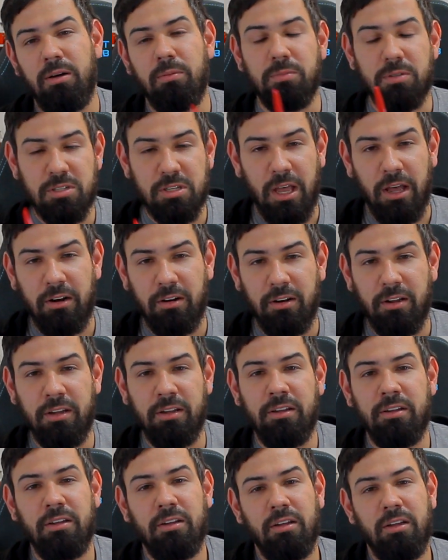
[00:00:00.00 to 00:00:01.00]

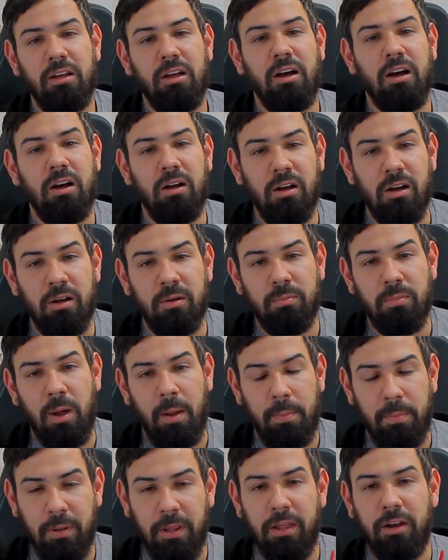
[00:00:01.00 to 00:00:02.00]
Saturday, I
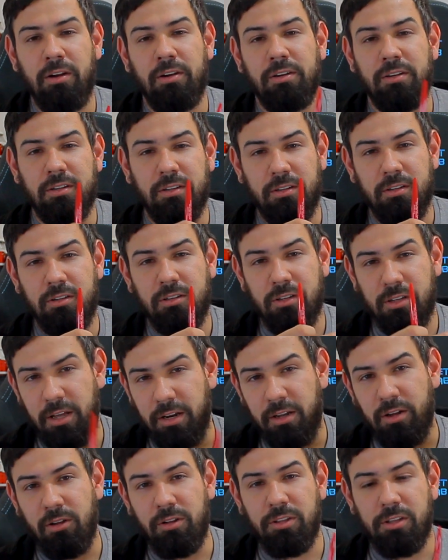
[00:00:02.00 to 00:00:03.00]
plan on
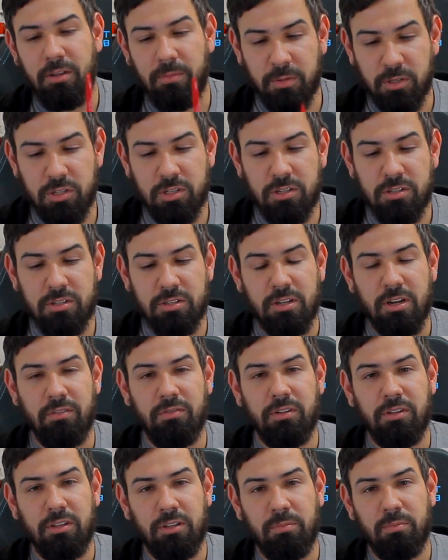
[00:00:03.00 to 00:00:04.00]
getting all the images and
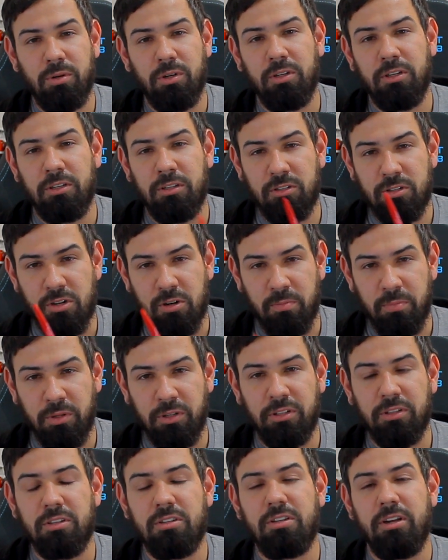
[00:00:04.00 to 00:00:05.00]
everything put in, start
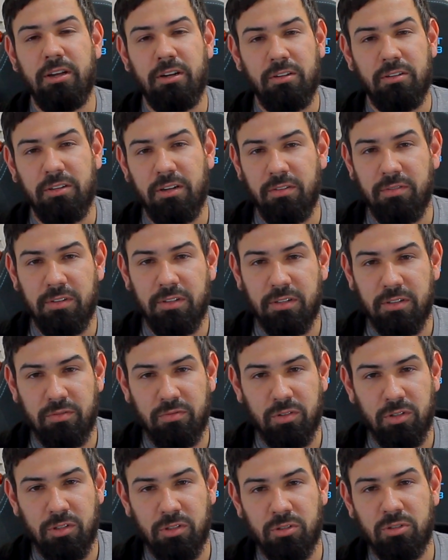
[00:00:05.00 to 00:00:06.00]
building the title and everything
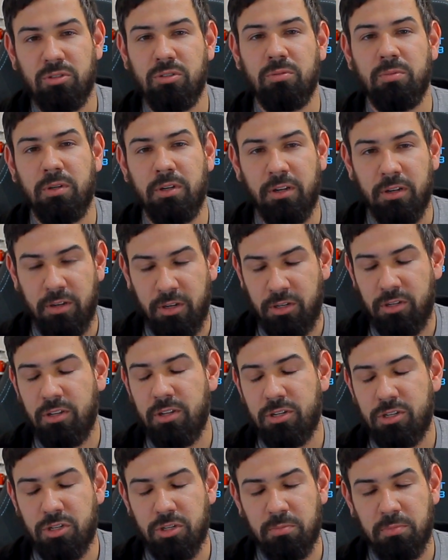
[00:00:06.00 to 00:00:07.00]
for YouTube, and
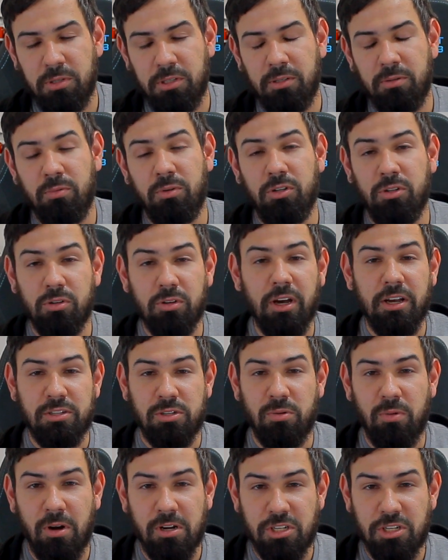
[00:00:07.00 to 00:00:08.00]
this should be, when you guys
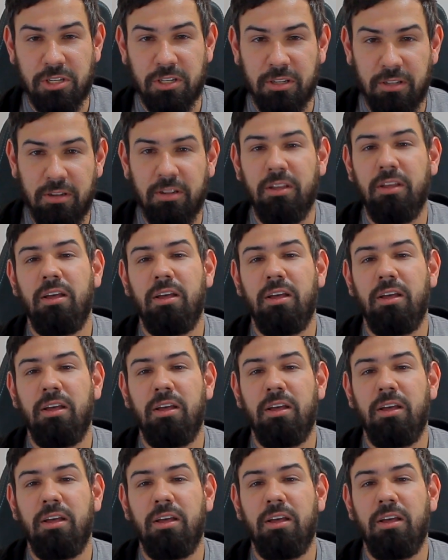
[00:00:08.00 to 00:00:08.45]
are watching it,